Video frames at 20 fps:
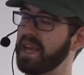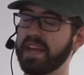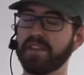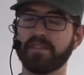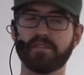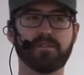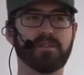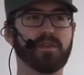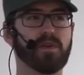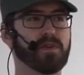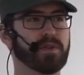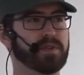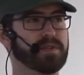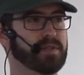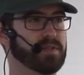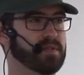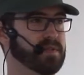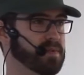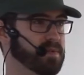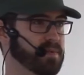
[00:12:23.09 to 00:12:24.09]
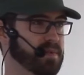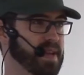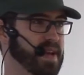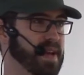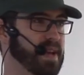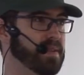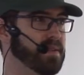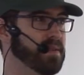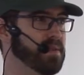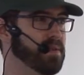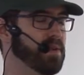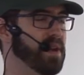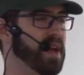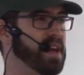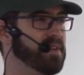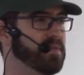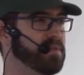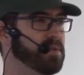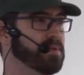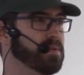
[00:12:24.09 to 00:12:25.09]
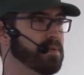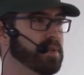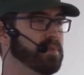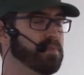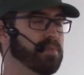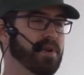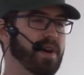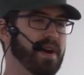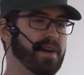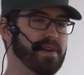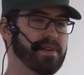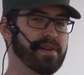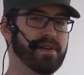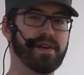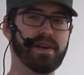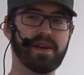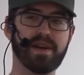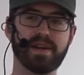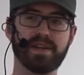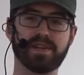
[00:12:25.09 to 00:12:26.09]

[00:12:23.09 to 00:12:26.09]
enforce that. You have to do it prior.